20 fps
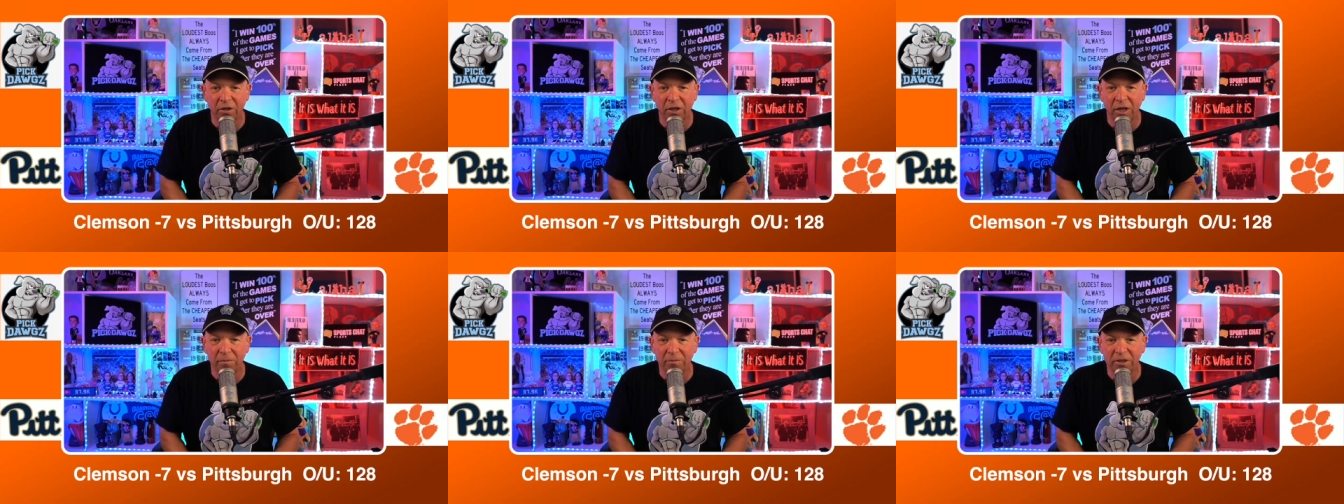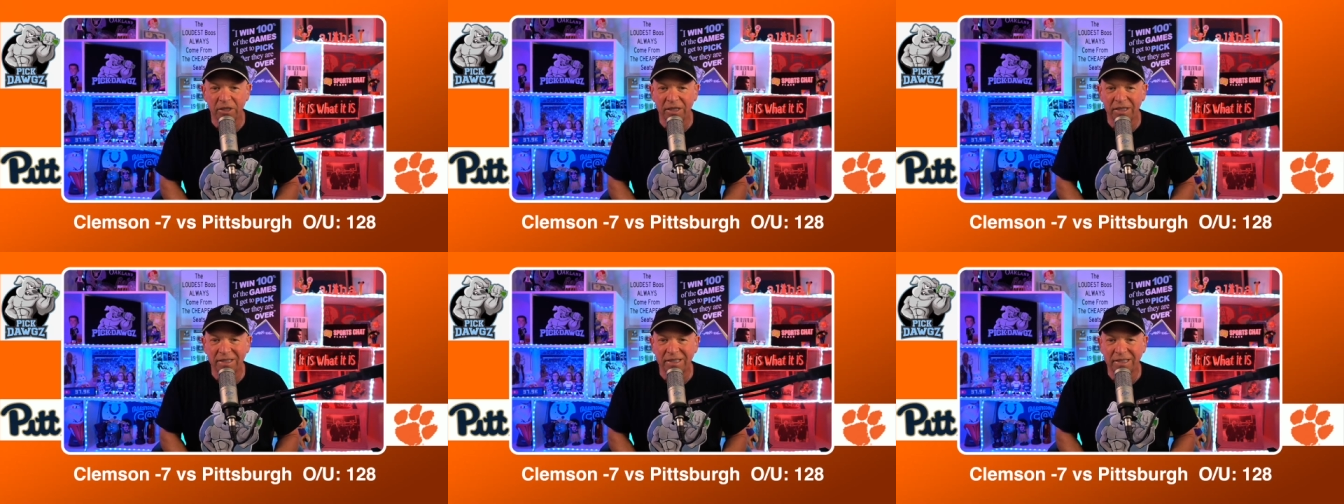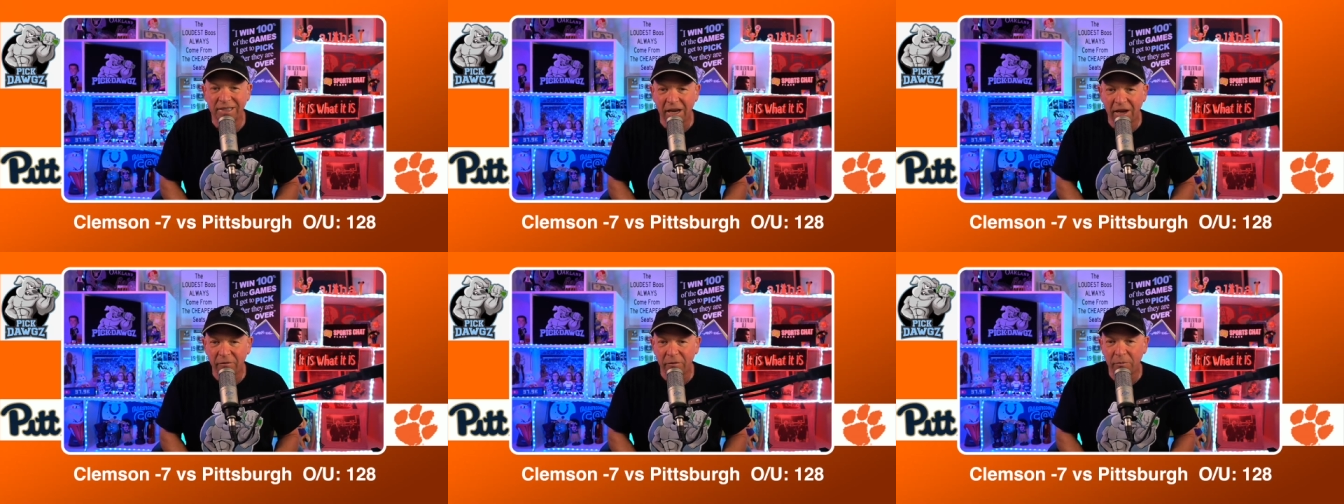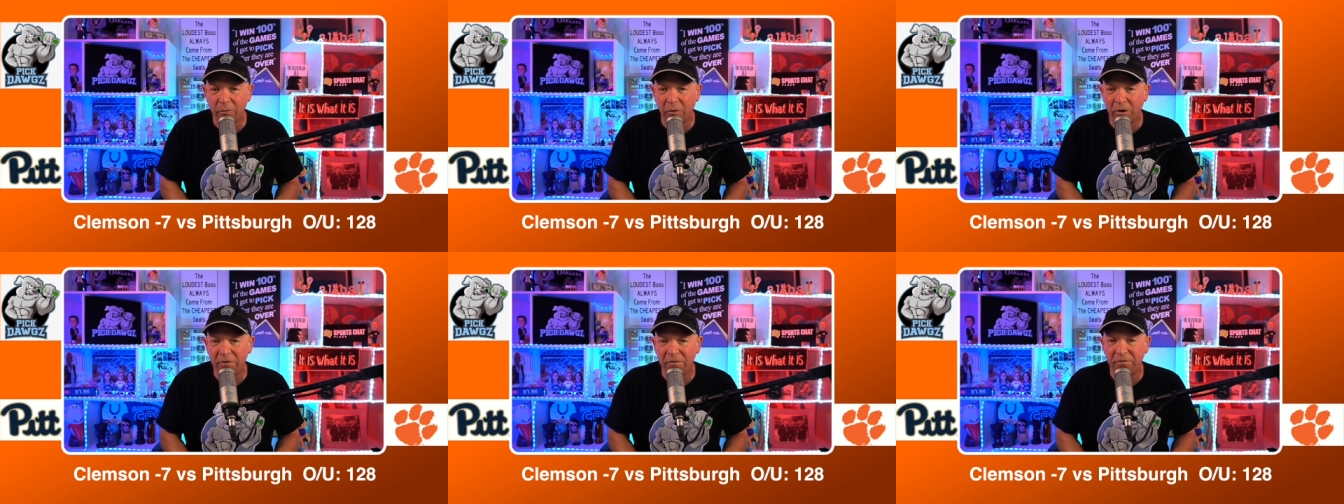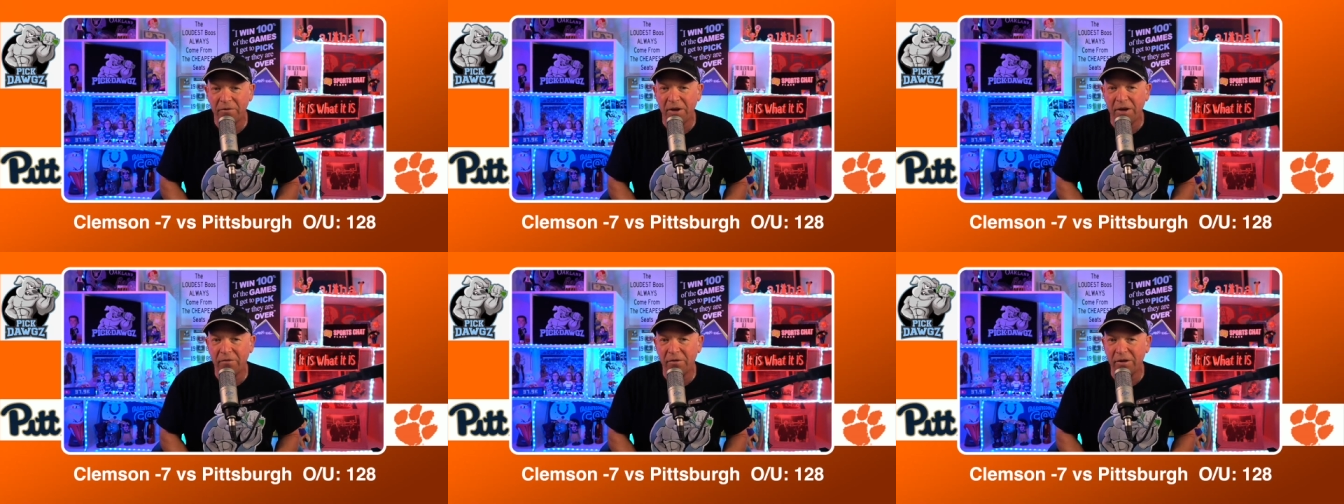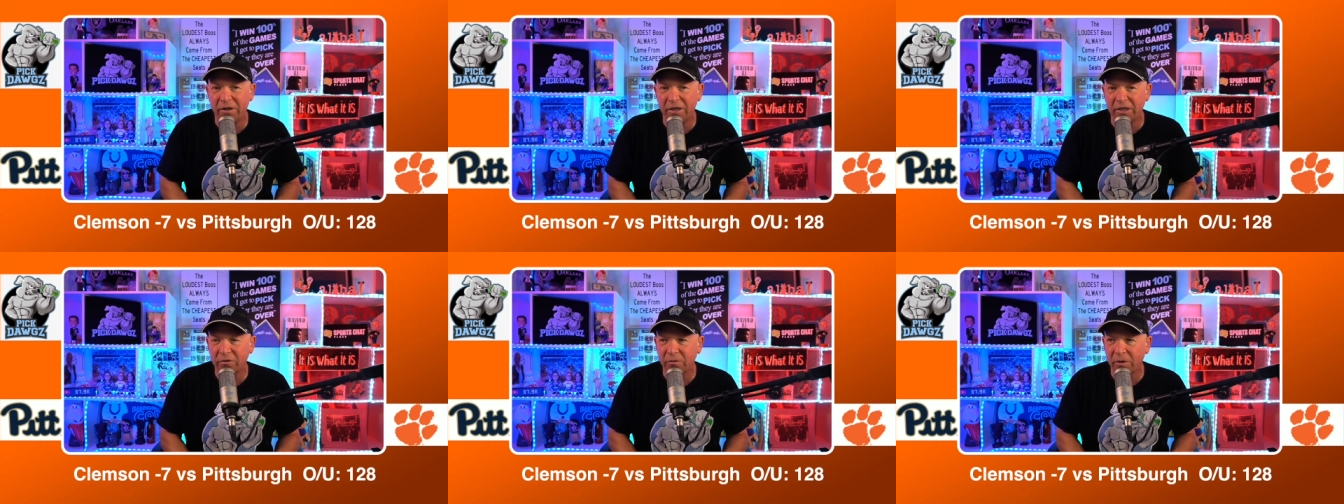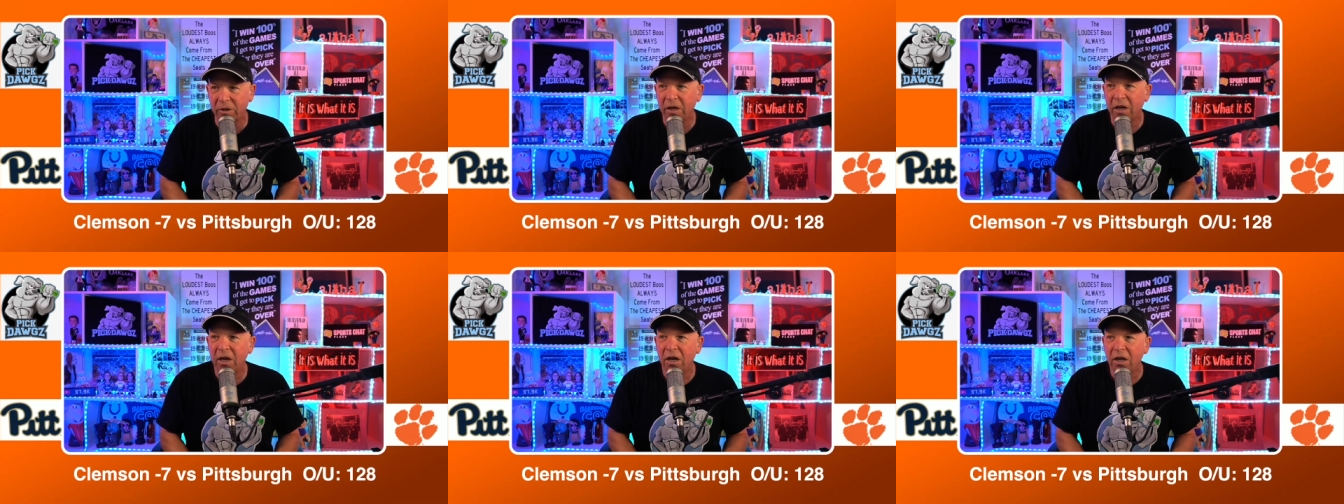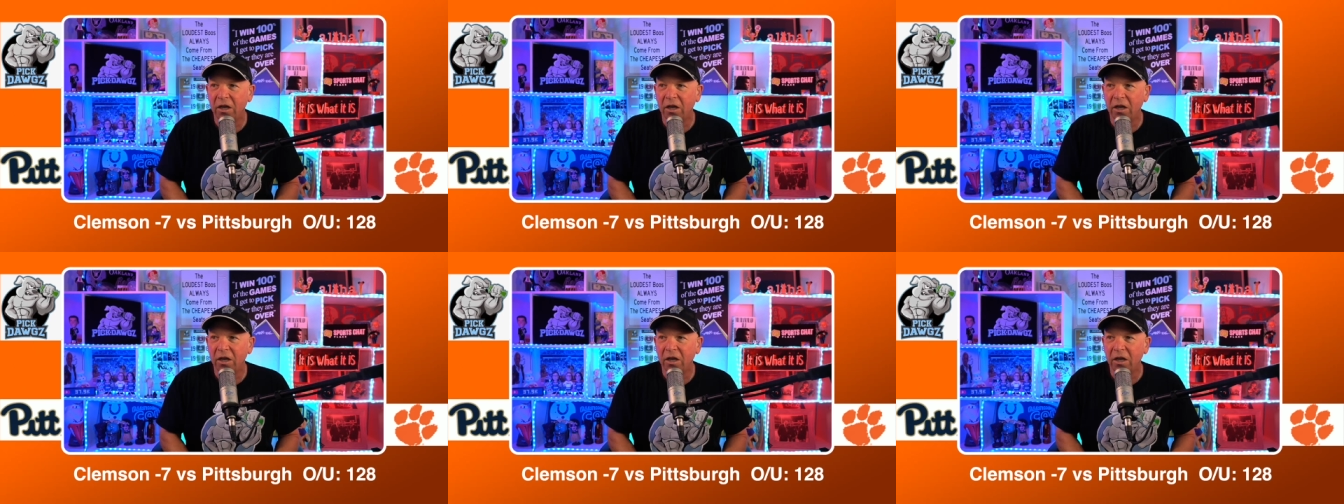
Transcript: Clemson is seven point favorite in this one,